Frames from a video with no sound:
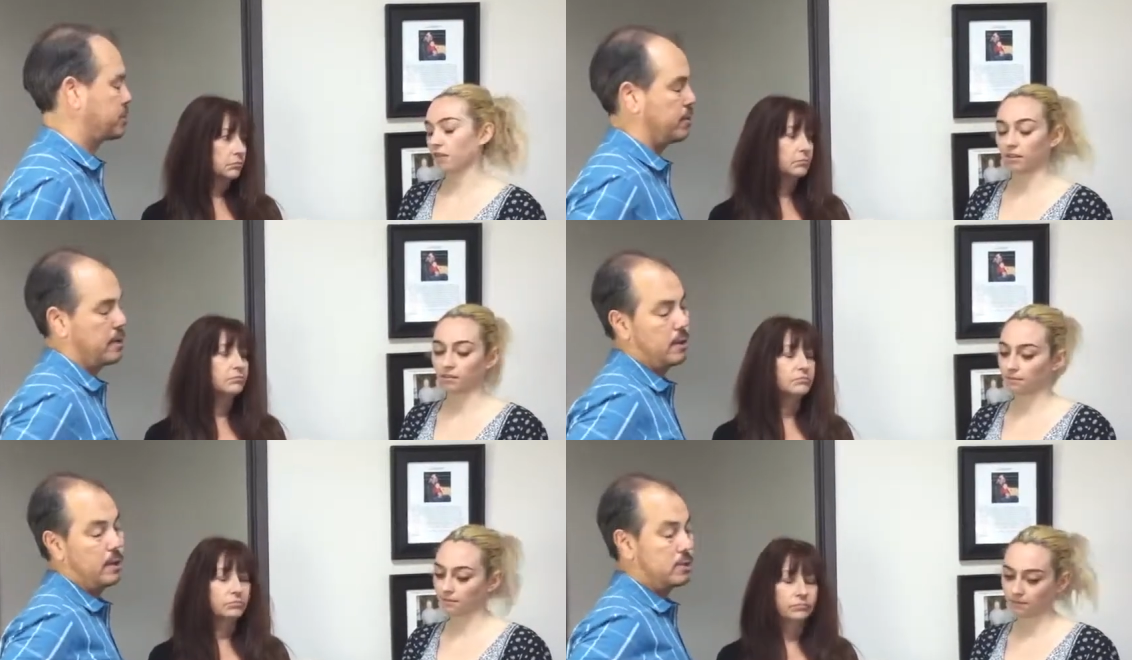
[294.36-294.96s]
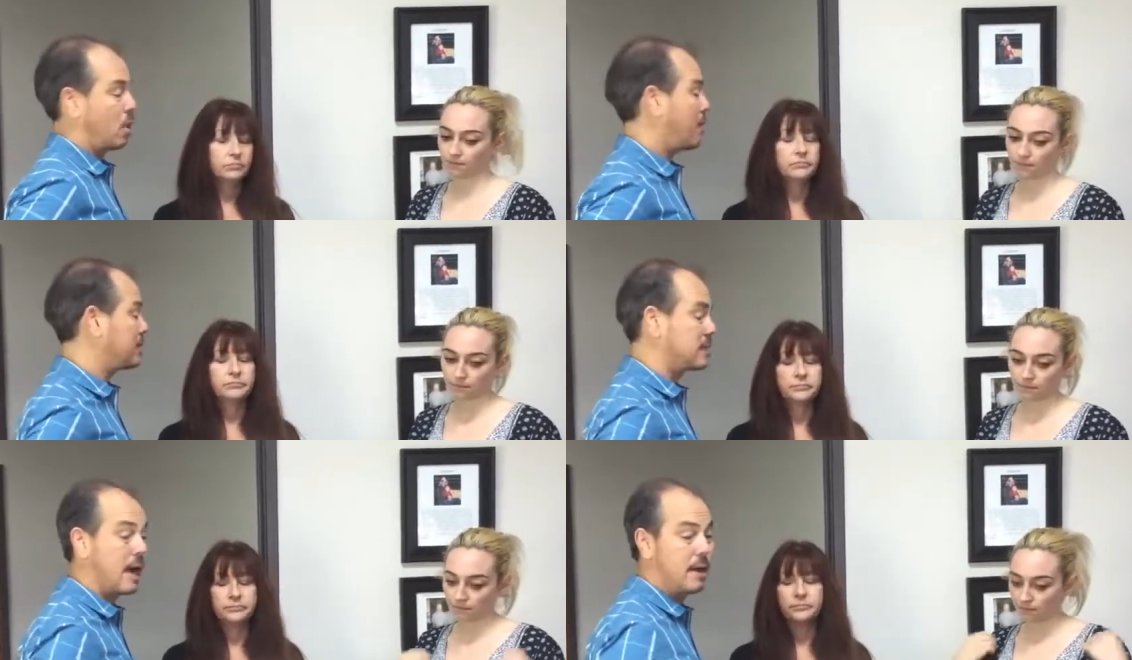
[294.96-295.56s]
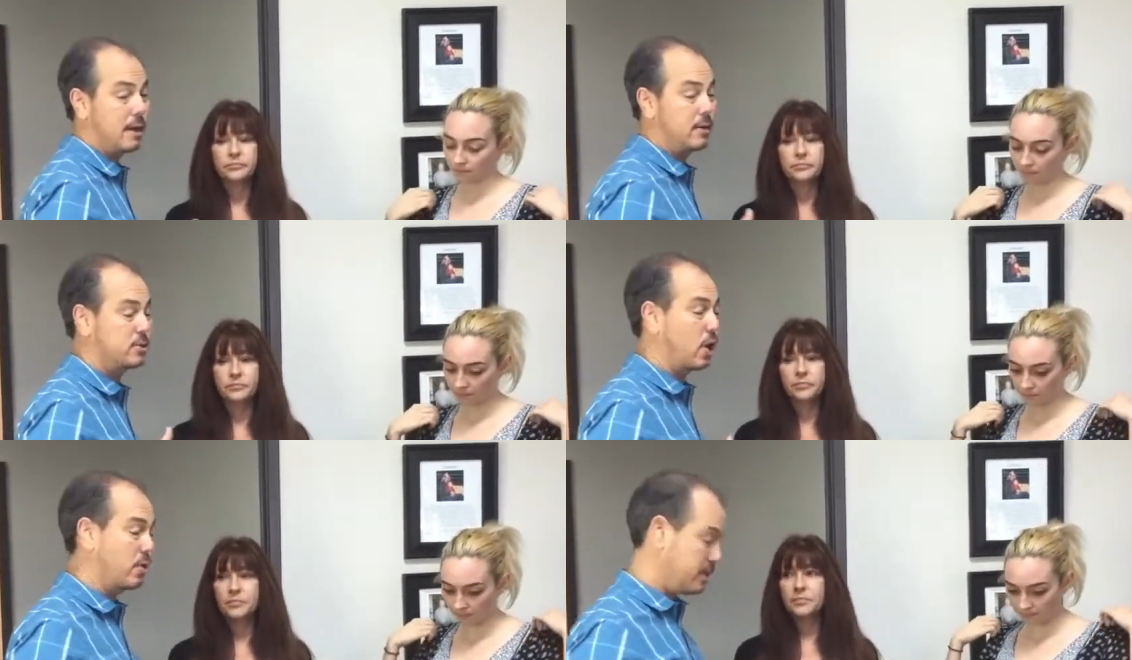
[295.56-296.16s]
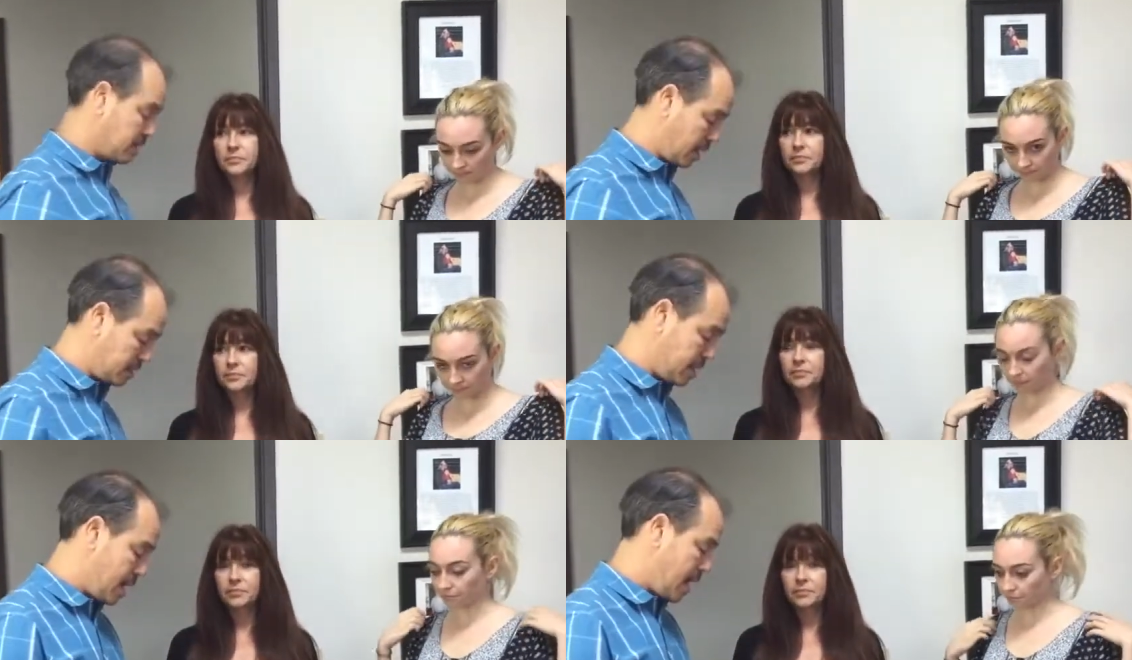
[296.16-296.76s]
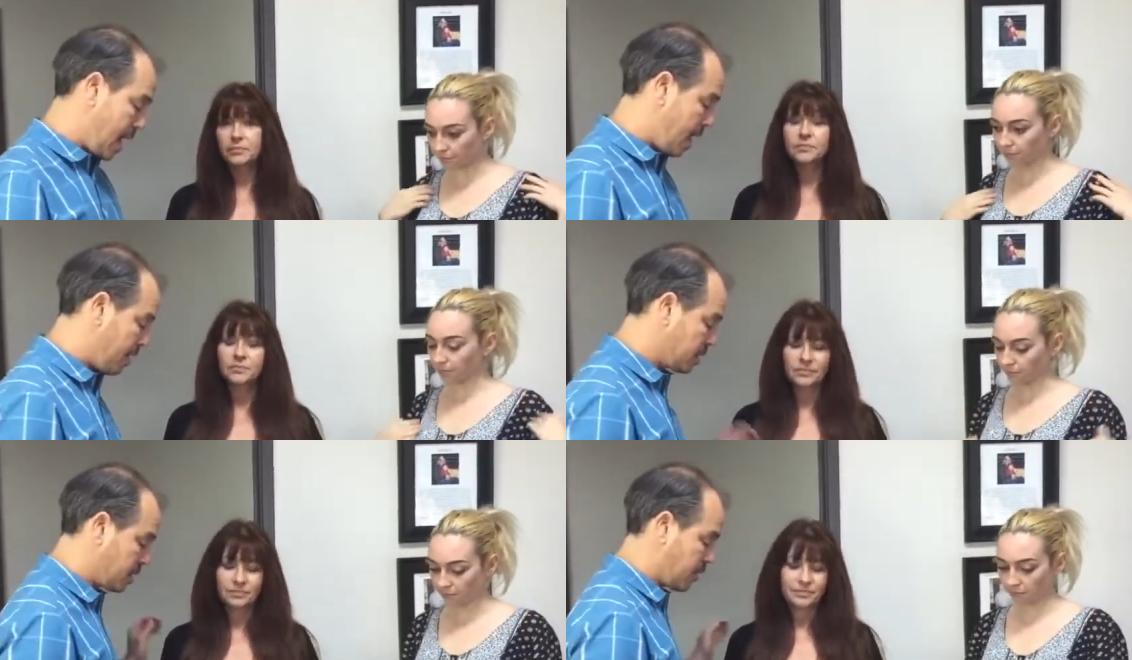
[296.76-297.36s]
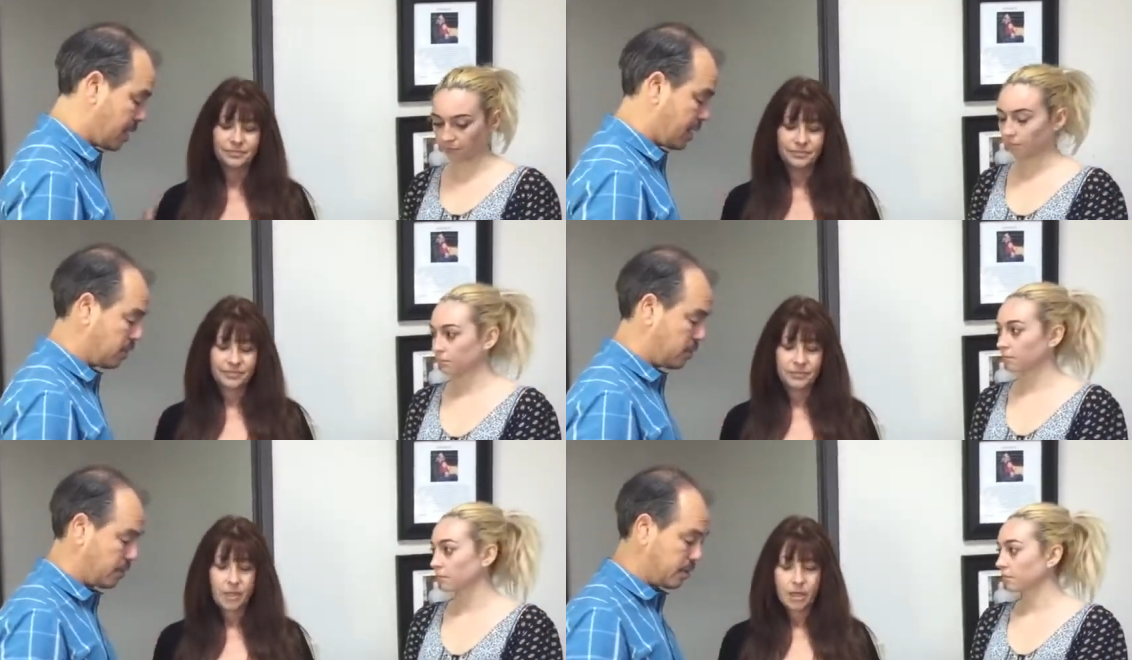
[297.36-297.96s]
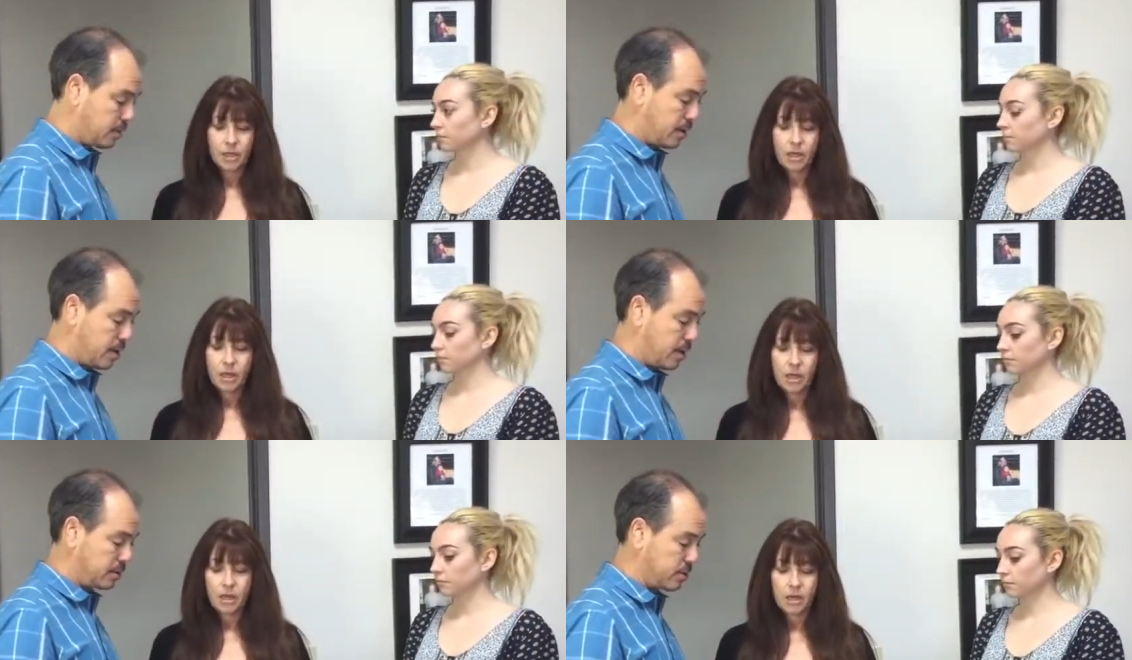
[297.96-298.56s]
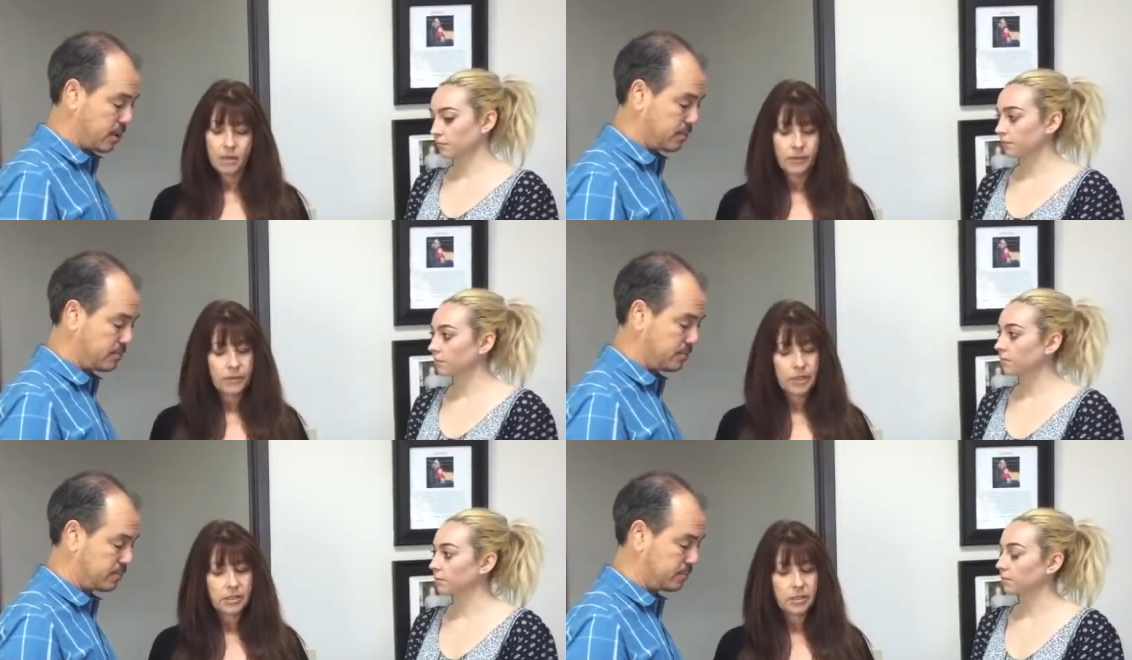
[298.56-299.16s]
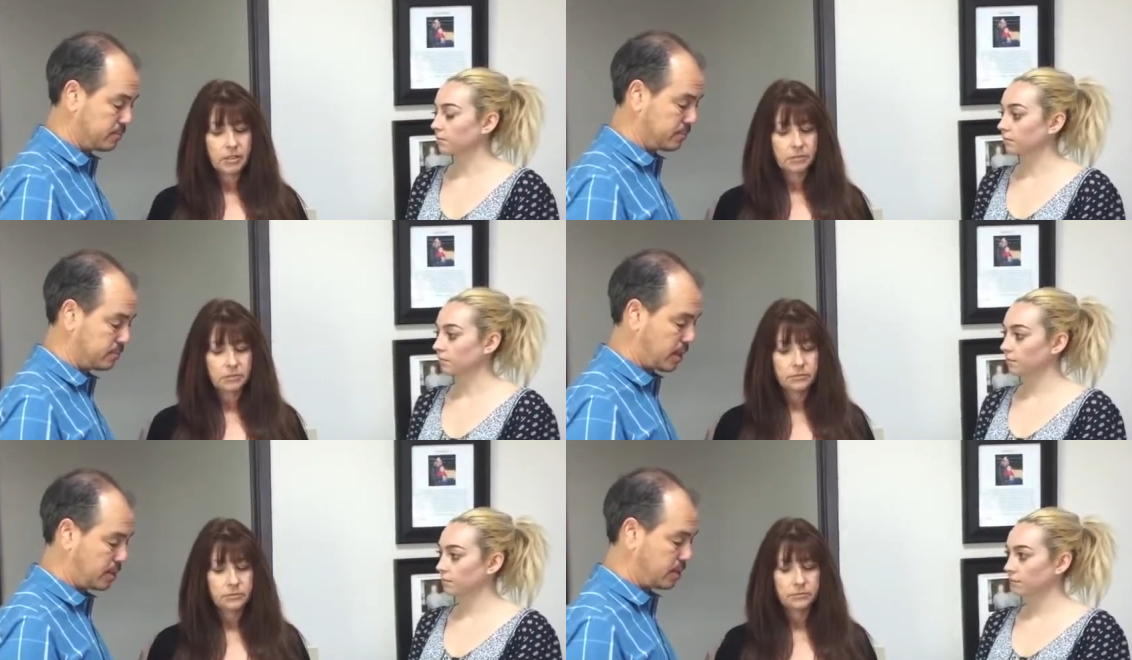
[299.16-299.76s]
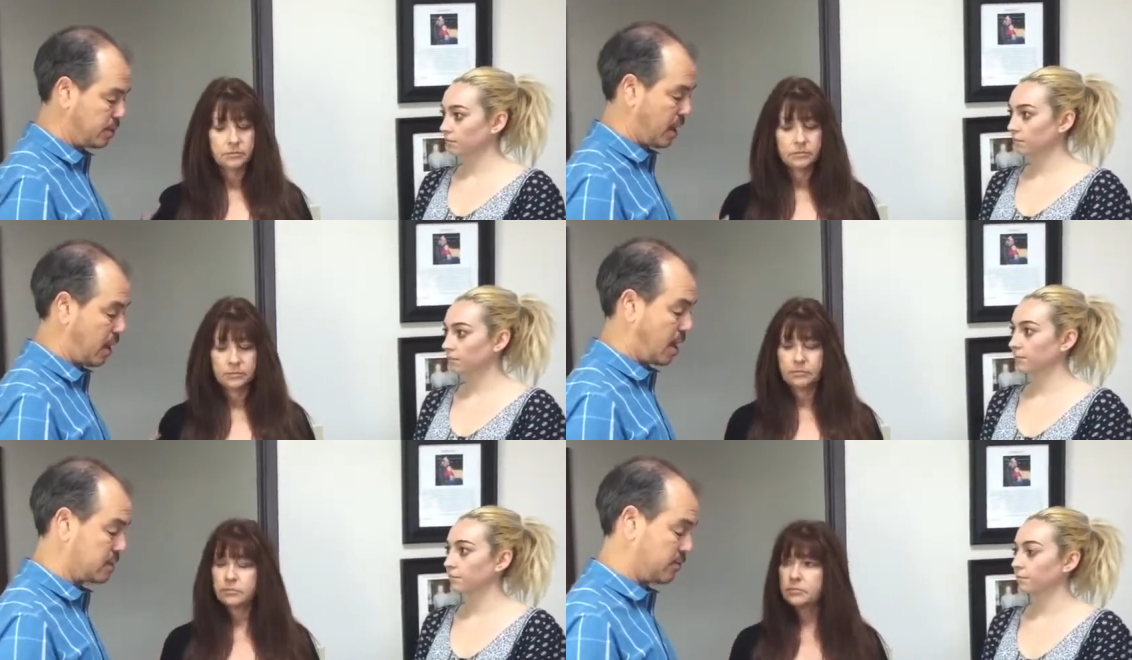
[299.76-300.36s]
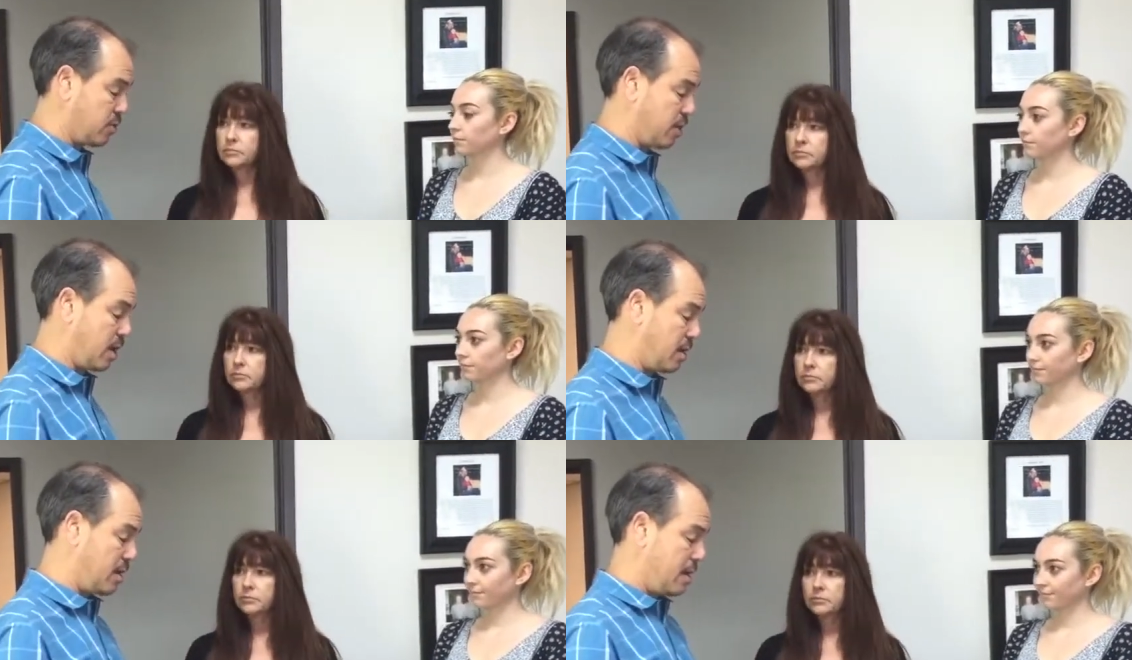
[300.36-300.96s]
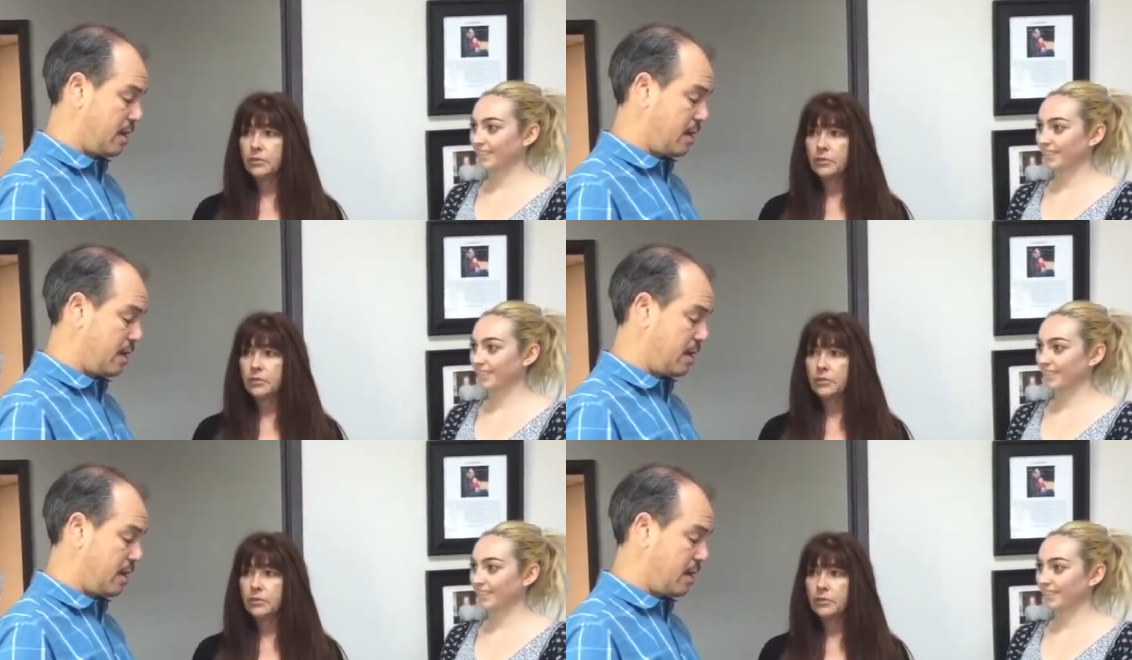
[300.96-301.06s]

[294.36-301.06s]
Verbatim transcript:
Speaker 1: Gotcha. So I'm excited to get started with these guys. Anything else you want to add, Lori? going on? Anything else going on? I don't think so. Gotcha. We got a lot of stuff going on.